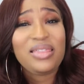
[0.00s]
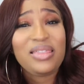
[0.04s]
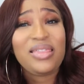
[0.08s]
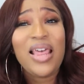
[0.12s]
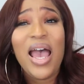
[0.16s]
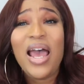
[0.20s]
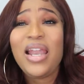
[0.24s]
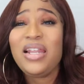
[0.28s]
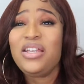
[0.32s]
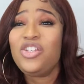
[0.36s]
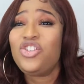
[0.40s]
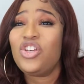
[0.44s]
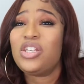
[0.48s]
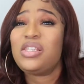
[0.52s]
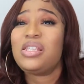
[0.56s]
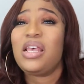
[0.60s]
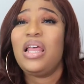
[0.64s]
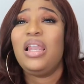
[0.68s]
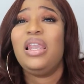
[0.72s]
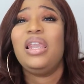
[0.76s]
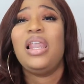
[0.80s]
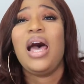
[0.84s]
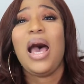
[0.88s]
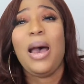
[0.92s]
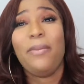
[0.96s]
That is just
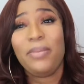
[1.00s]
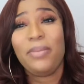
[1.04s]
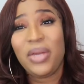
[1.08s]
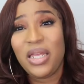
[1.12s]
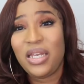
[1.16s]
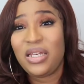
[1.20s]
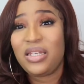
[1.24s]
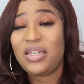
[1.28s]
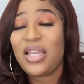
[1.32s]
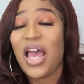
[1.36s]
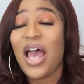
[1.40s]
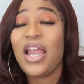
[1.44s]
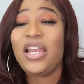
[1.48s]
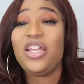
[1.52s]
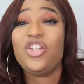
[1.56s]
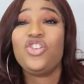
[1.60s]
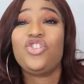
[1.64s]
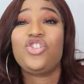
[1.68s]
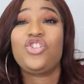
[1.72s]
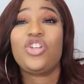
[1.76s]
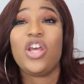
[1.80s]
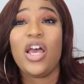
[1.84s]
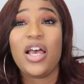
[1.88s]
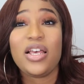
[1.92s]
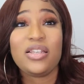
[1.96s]
alarming. That is
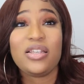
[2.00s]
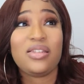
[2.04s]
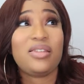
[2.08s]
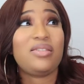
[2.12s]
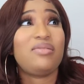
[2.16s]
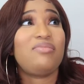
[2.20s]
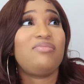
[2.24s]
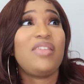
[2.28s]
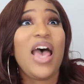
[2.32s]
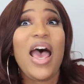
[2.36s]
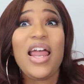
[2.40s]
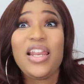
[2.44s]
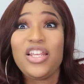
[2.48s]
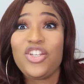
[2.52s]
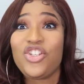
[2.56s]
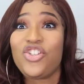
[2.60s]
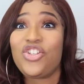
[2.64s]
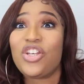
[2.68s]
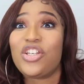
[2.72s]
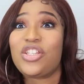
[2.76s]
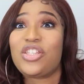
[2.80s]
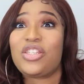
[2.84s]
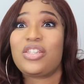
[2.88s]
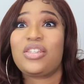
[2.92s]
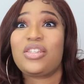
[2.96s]
just
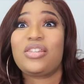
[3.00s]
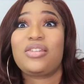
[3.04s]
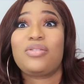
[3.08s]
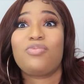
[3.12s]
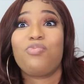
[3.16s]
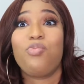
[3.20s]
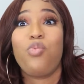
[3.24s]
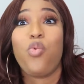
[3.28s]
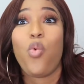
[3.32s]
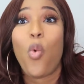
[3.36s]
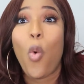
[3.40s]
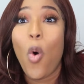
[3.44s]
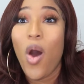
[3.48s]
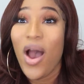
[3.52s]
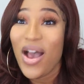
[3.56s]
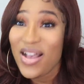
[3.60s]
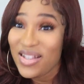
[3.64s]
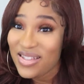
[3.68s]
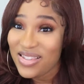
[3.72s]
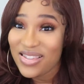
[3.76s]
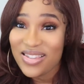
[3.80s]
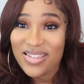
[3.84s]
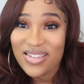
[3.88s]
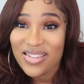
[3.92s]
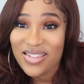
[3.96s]

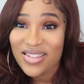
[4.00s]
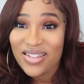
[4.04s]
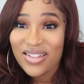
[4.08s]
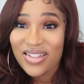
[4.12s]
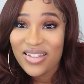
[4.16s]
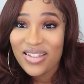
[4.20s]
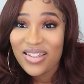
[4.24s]
what?